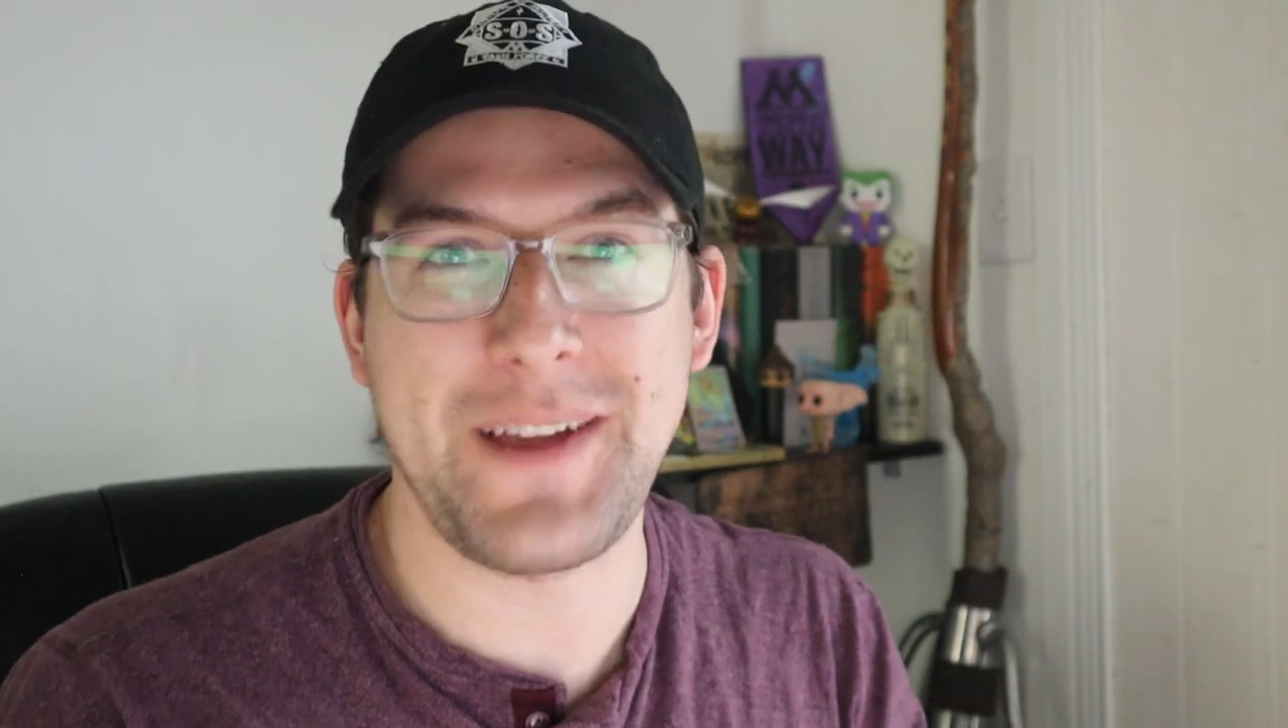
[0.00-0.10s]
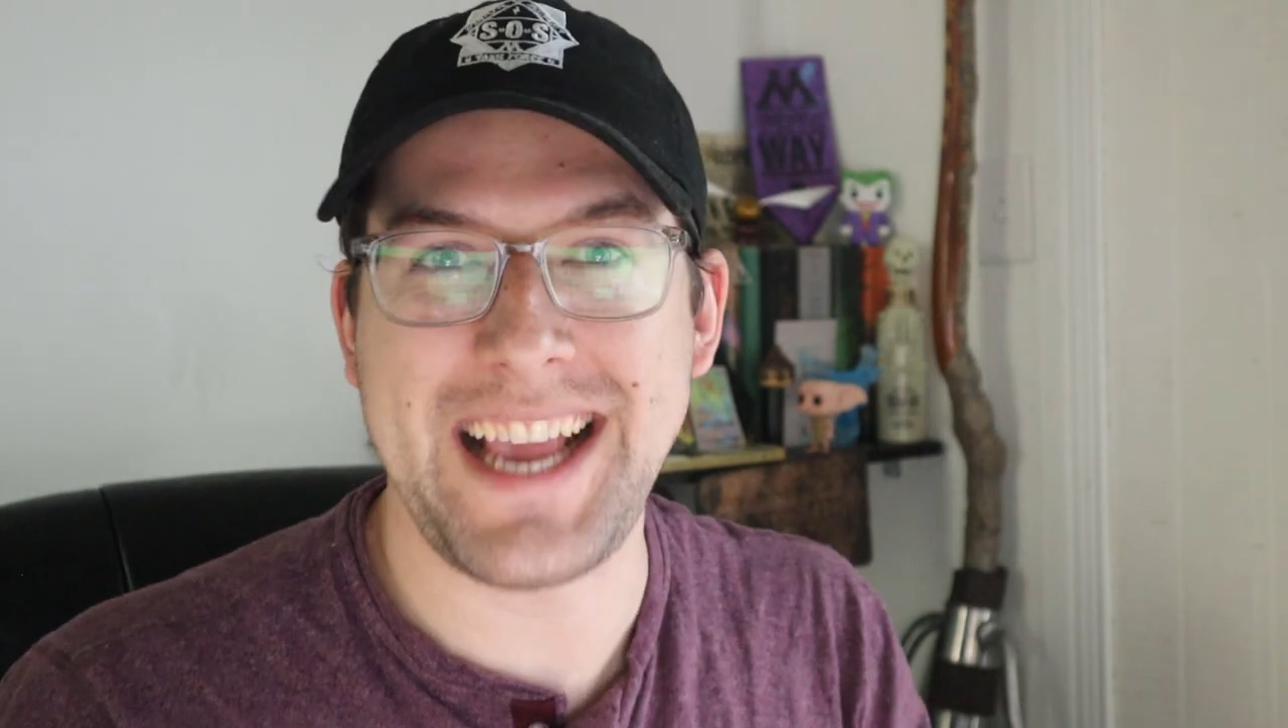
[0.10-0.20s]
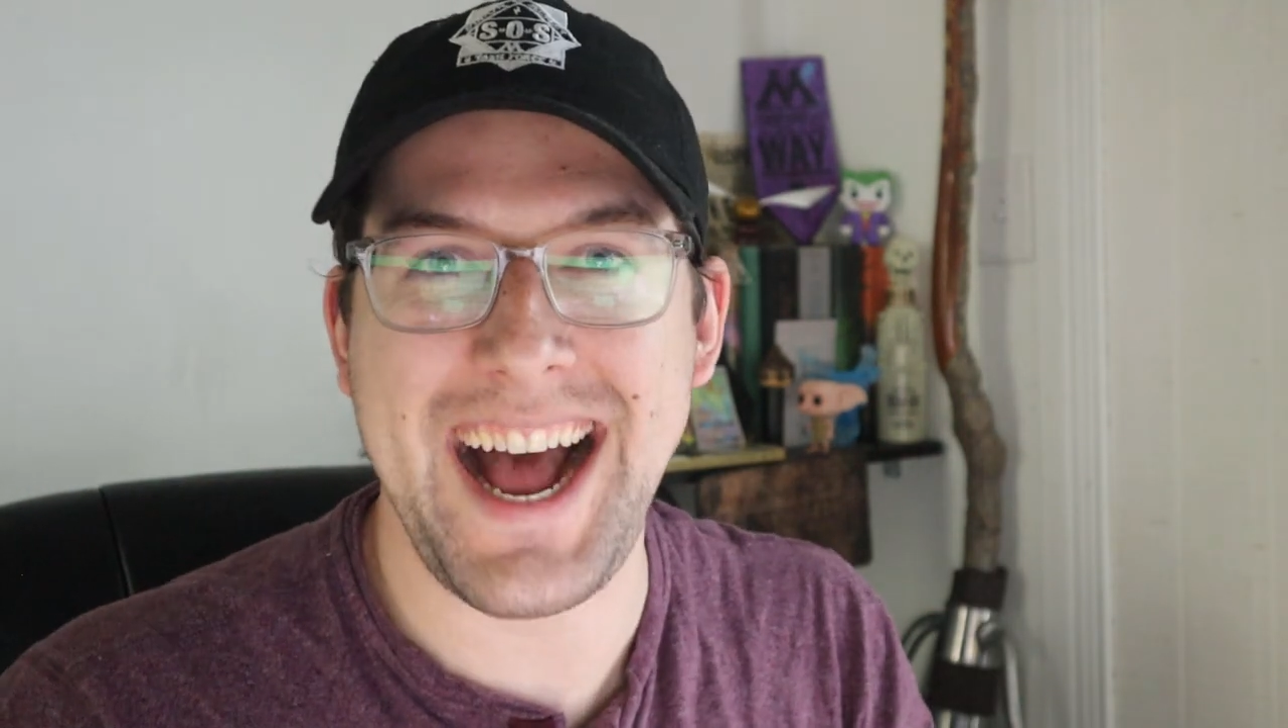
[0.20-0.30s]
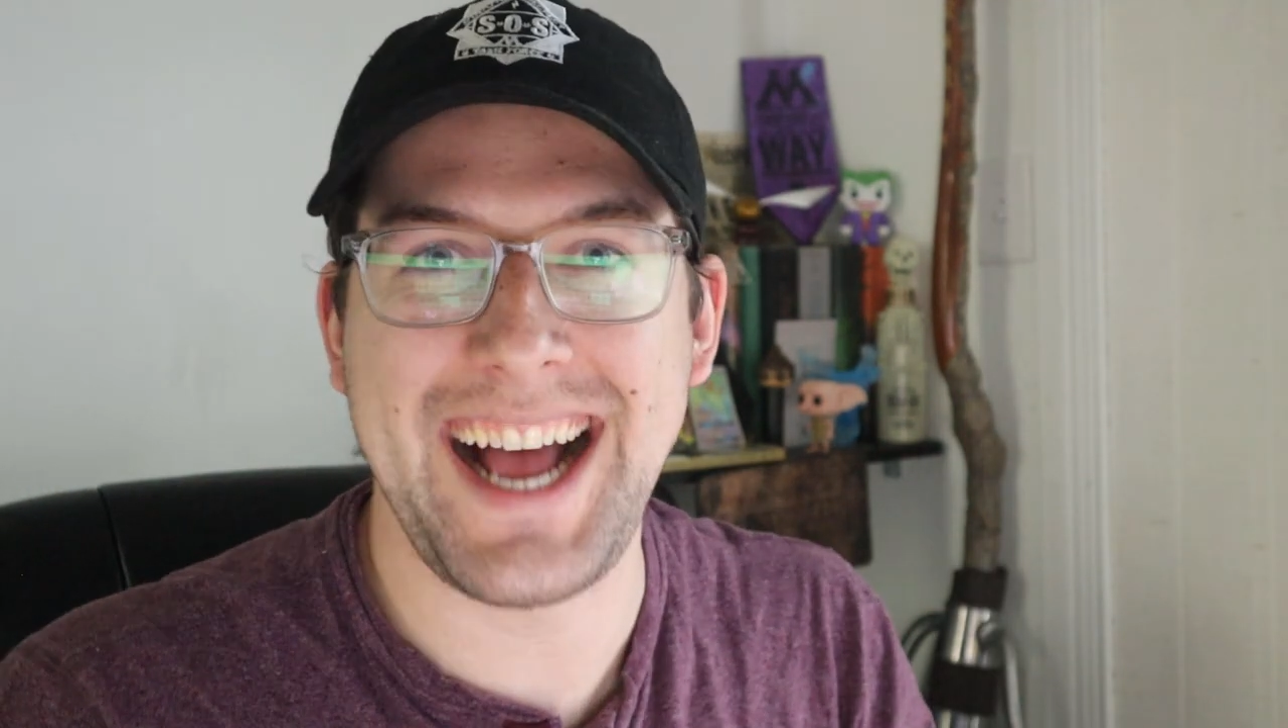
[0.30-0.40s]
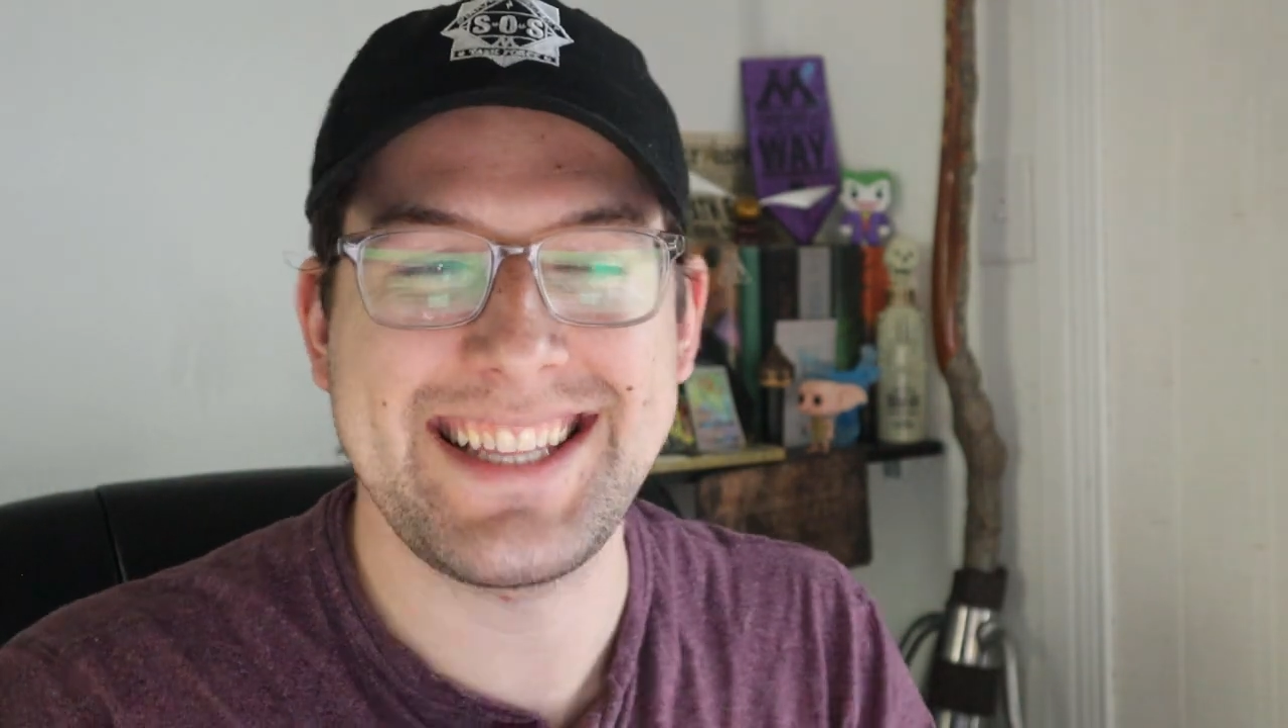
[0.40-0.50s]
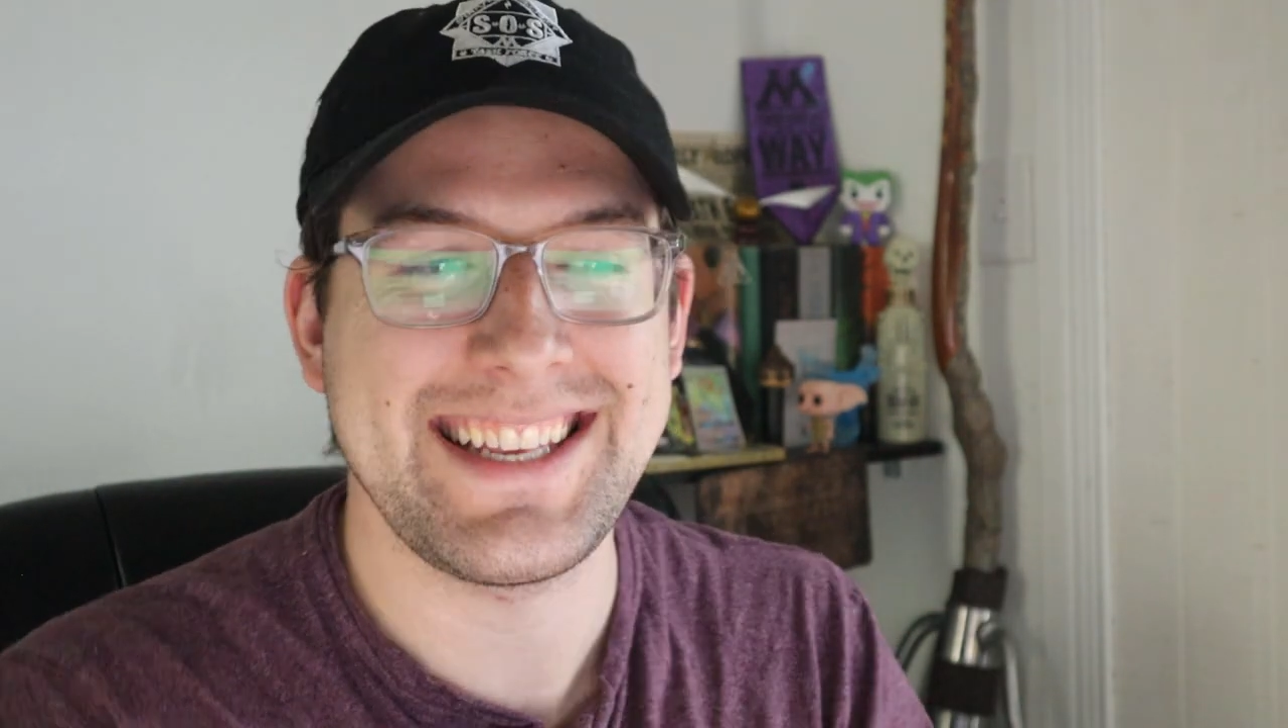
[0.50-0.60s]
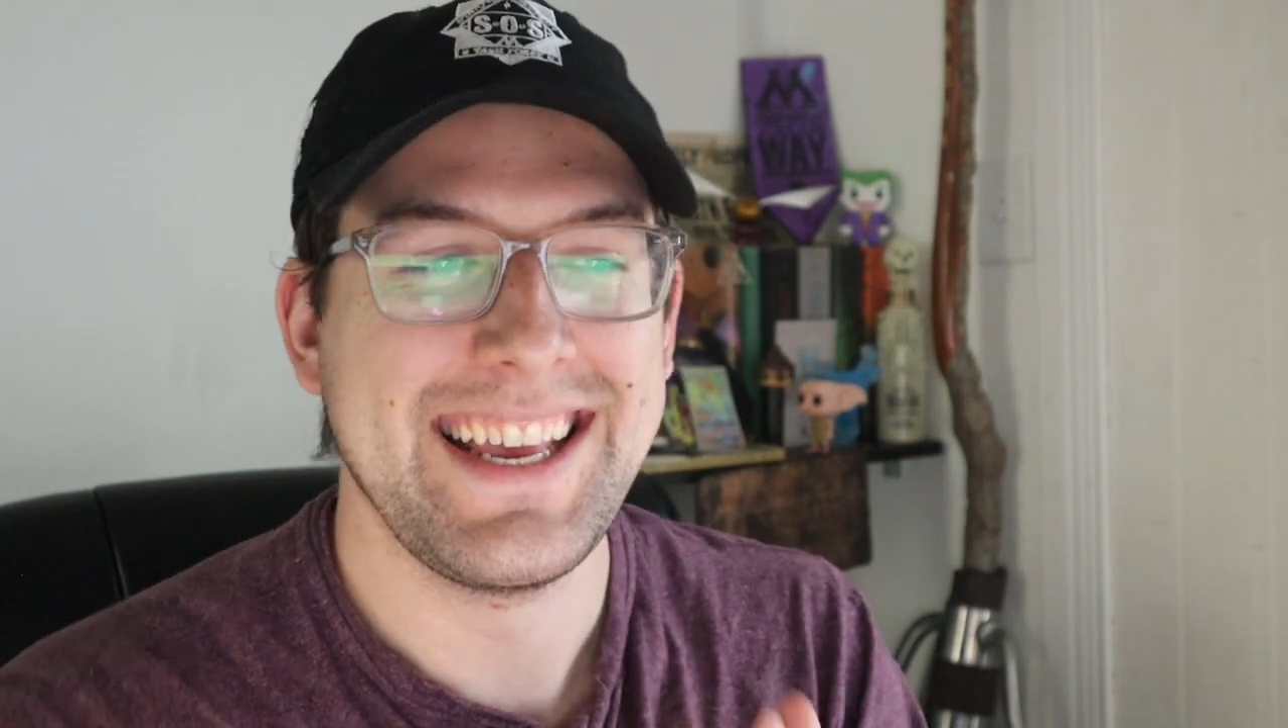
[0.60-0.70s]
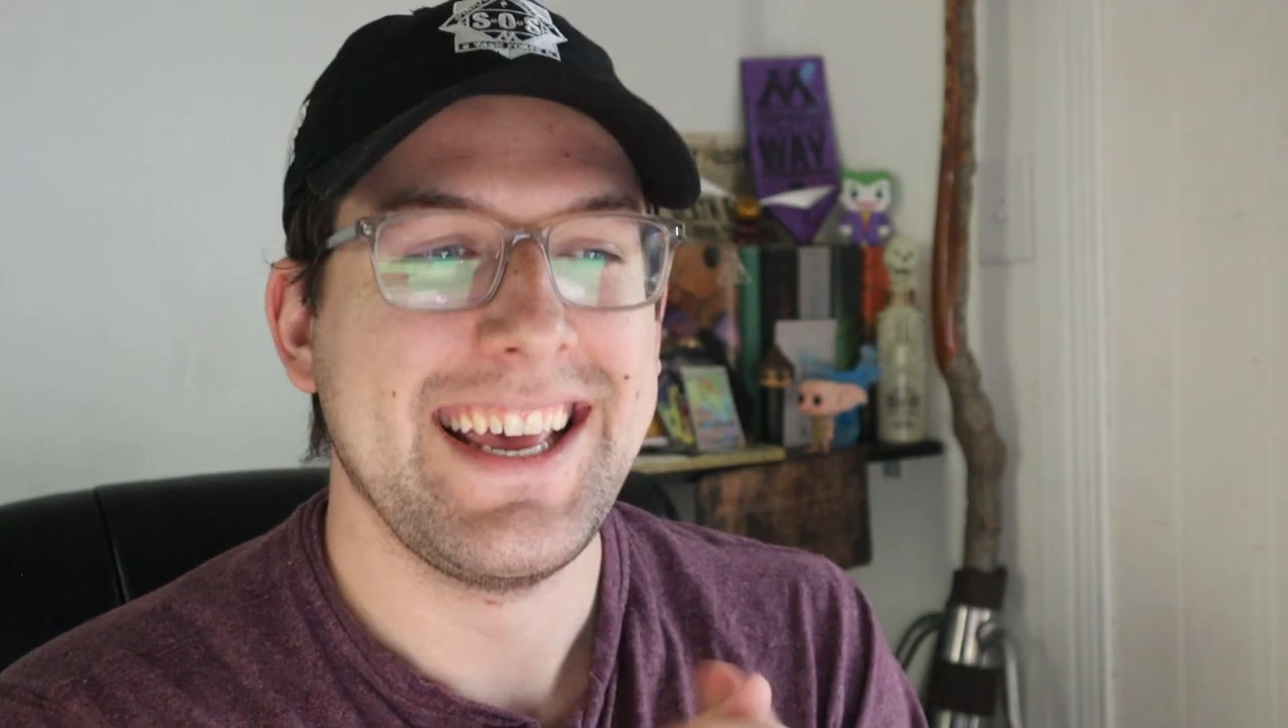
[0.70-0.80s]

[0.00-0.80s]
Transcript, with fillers: we got.